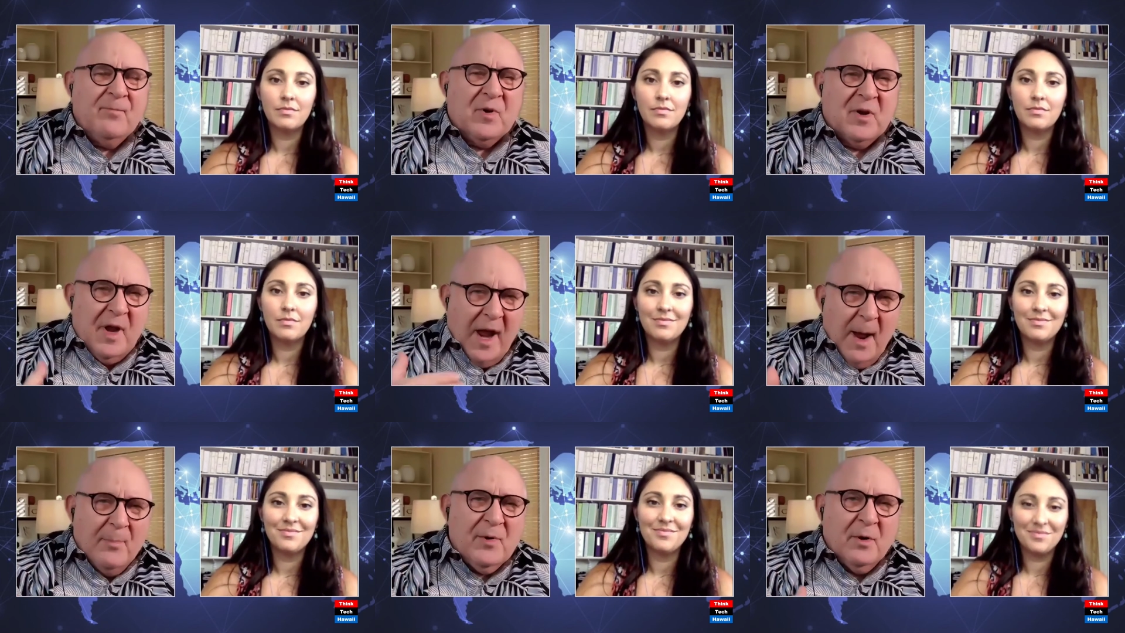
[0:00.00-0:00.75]
Speaker 1: the
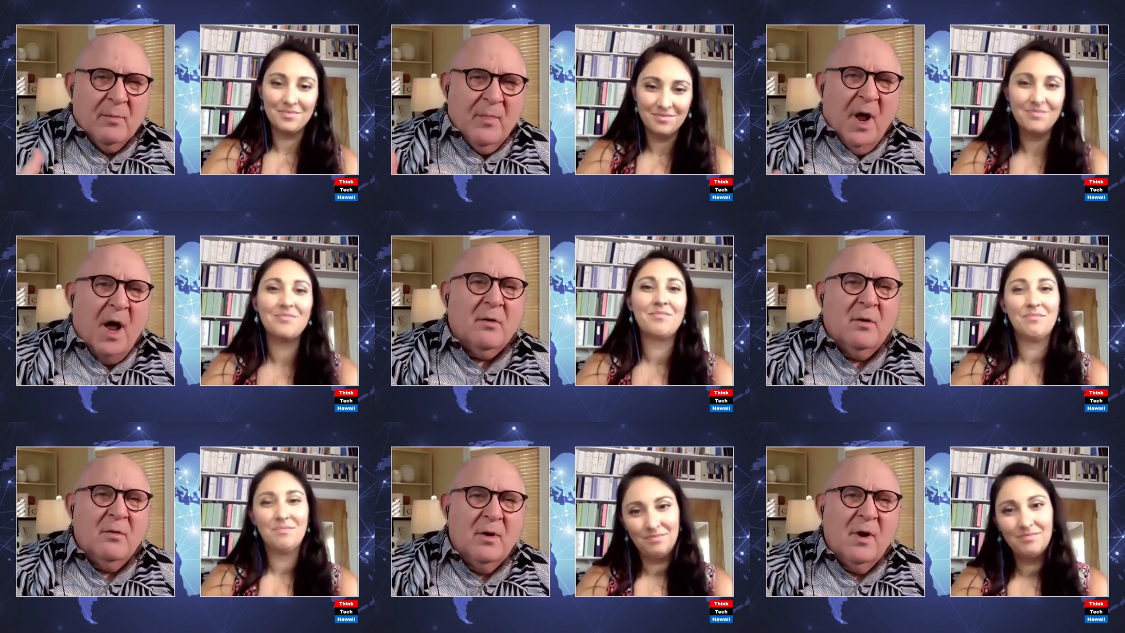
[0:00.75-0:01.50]
capital
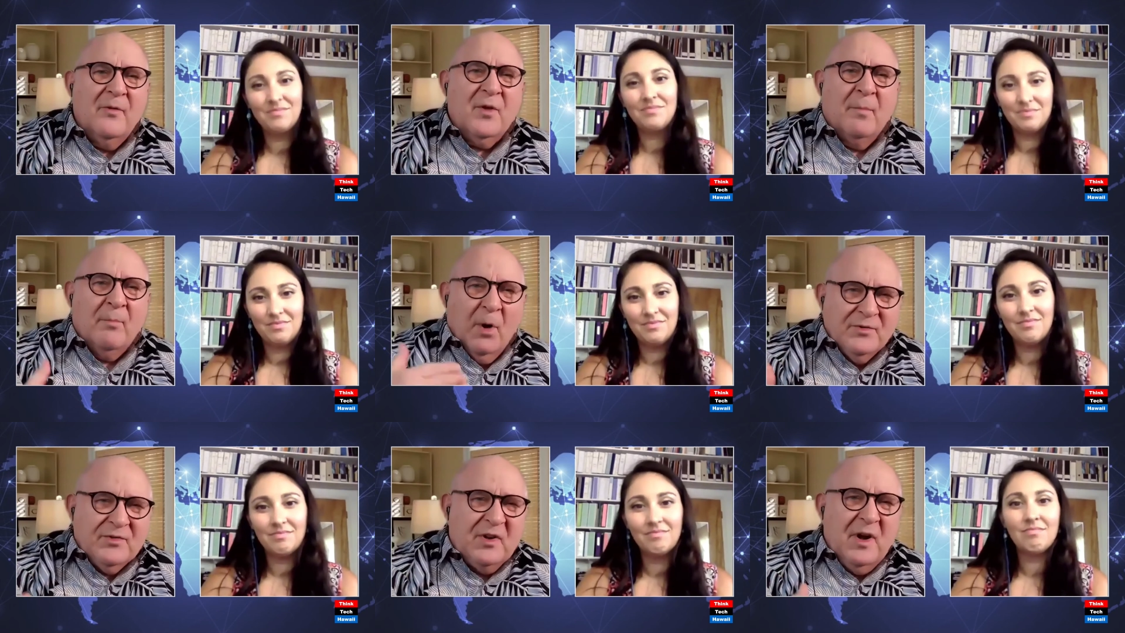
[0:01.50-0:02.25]
model, the
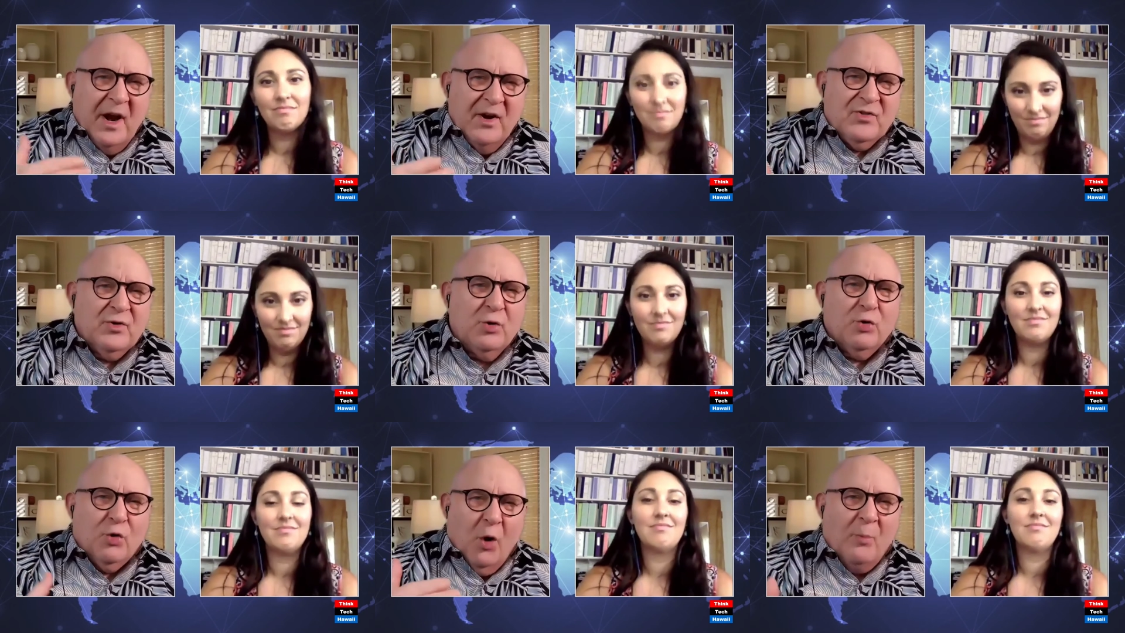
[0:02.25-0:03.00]

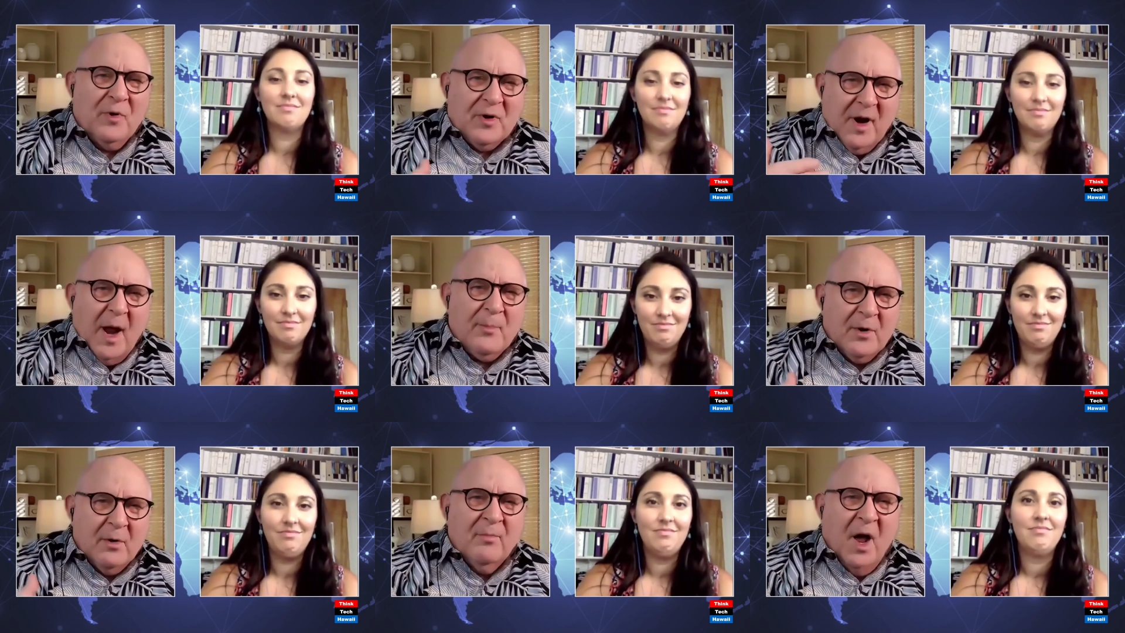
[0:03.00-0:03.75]
multinational corporate
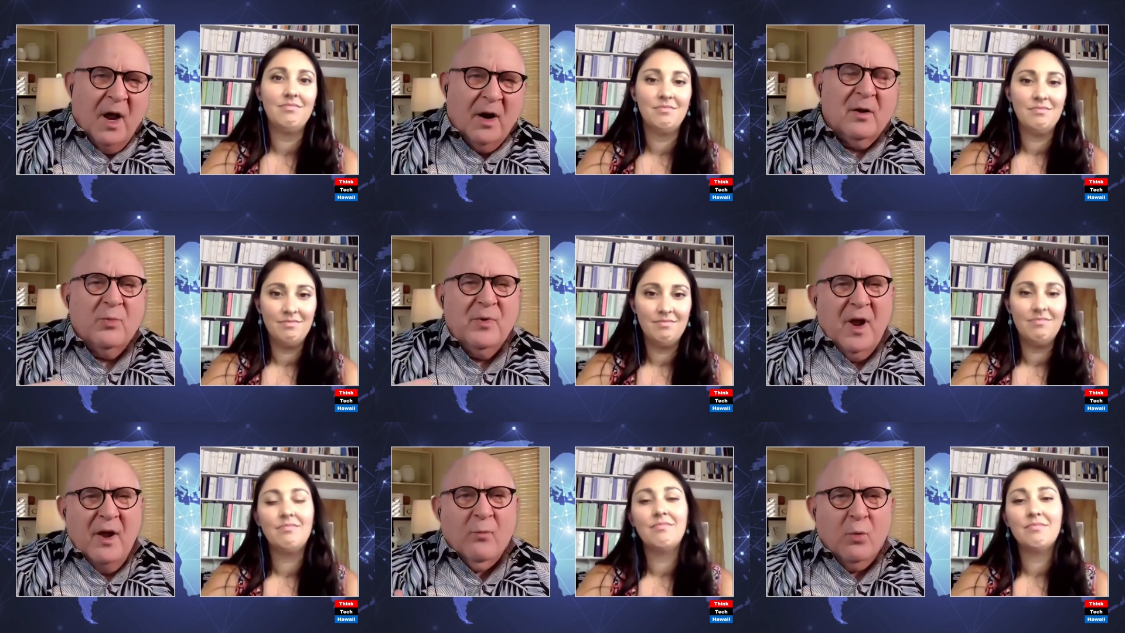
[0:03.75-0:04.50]
capital model that
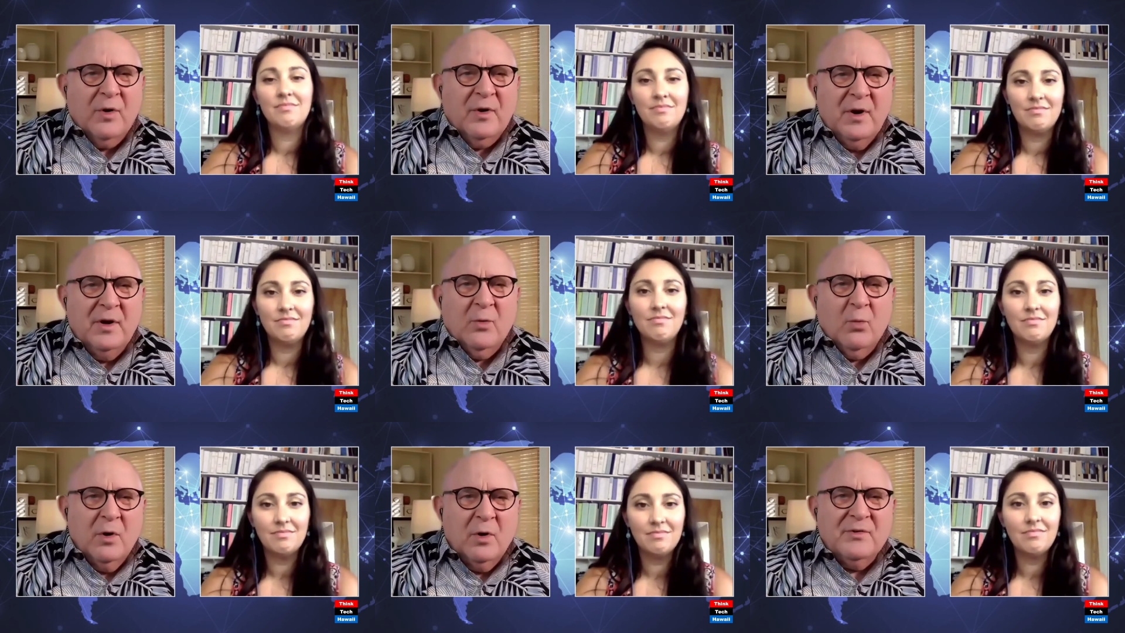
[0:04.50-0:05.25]
we have working in the
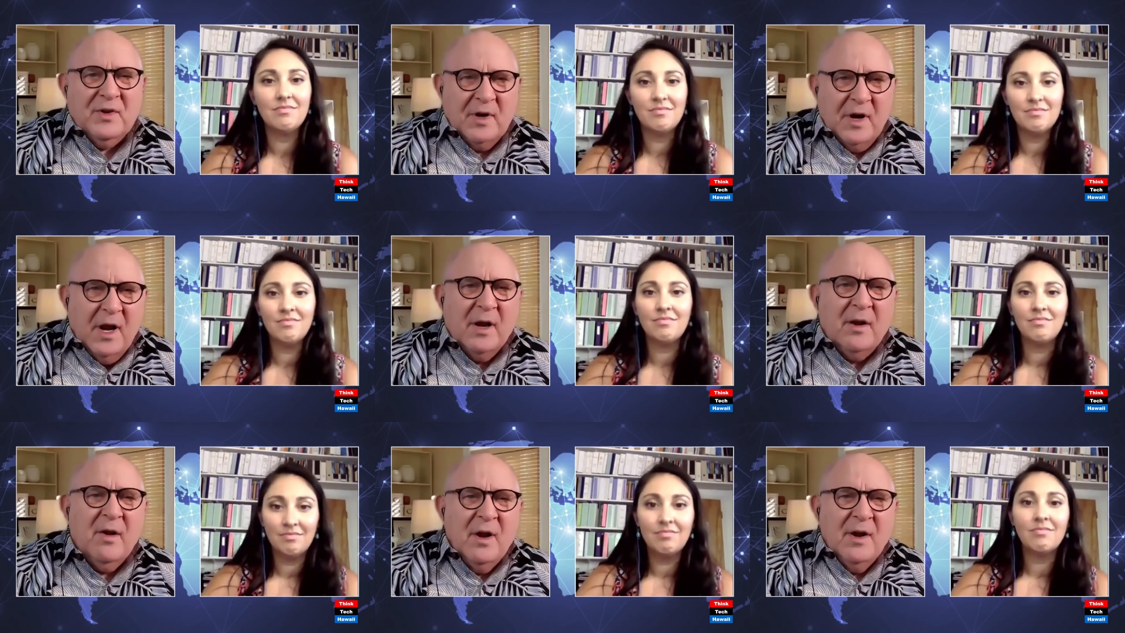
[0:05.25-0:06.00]
world
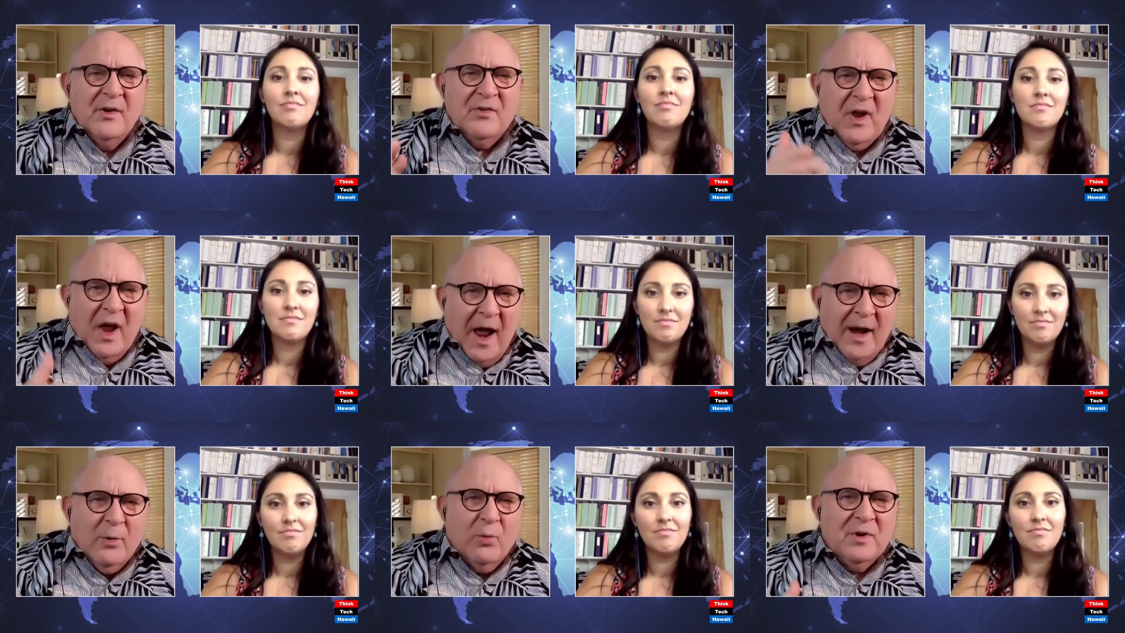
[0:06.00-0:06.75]
today is
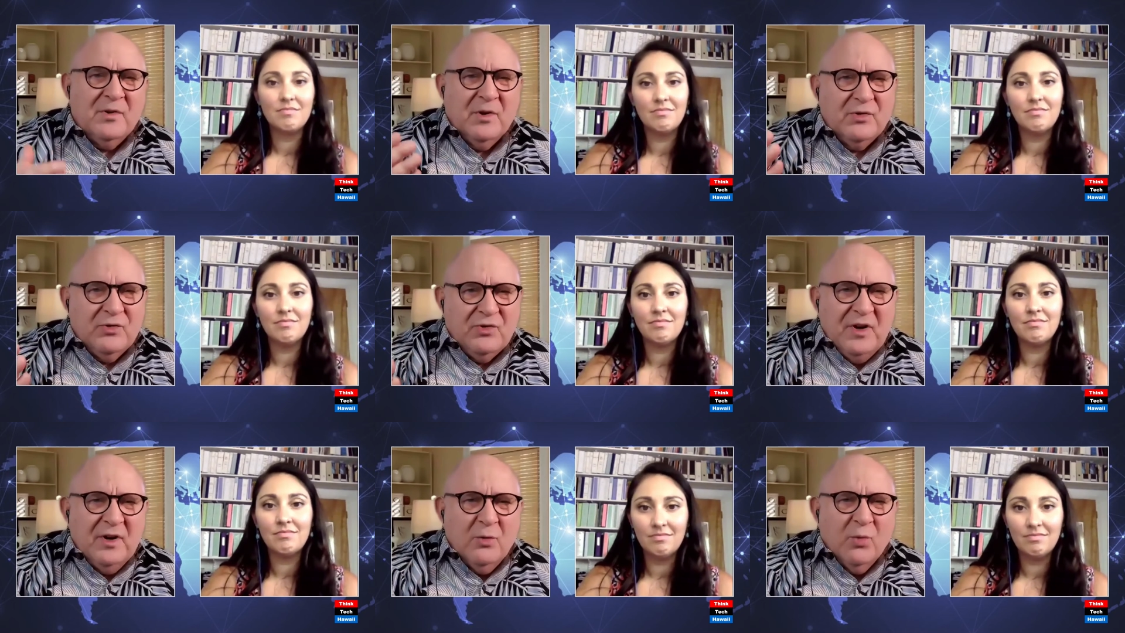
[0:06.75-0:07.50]
adequate to
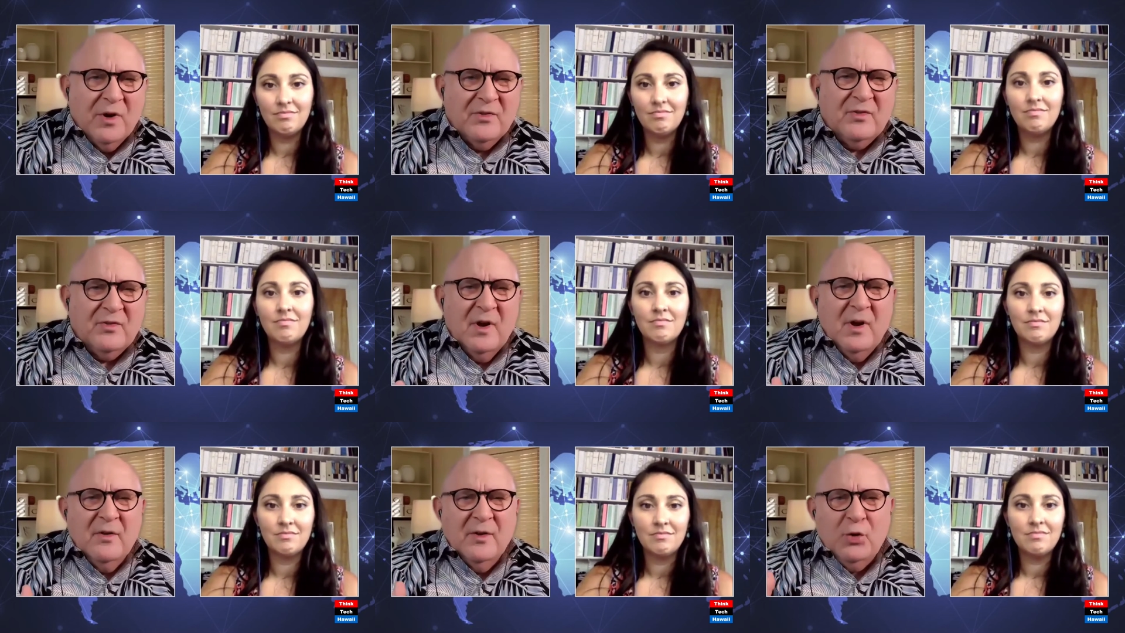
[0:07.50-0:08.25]
deal with
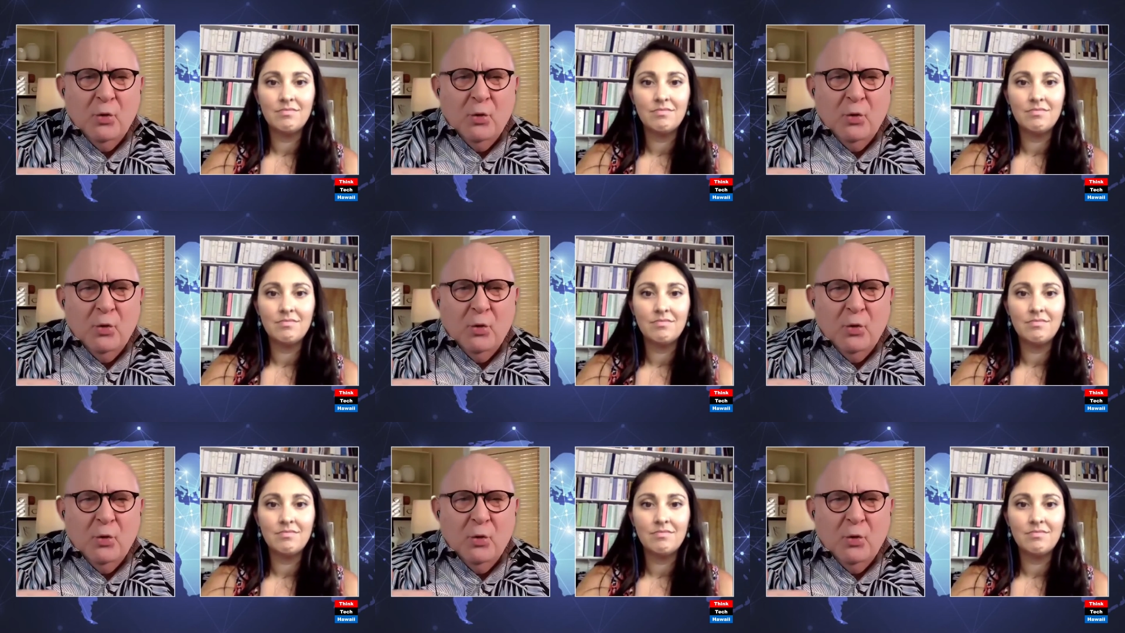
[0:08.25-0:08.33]
the